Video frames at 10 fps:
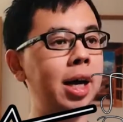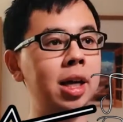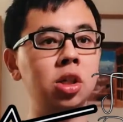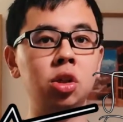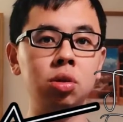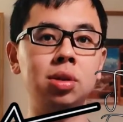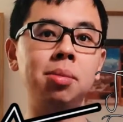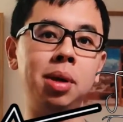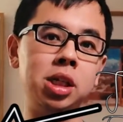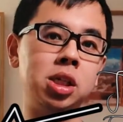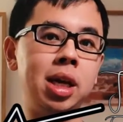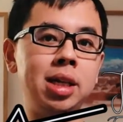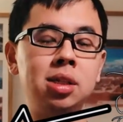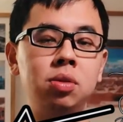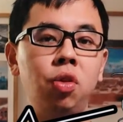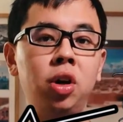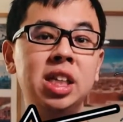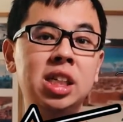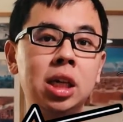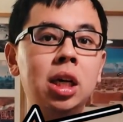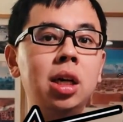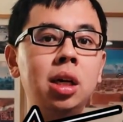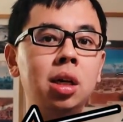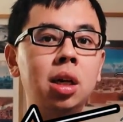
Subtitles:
I can use the Malaysian license for a year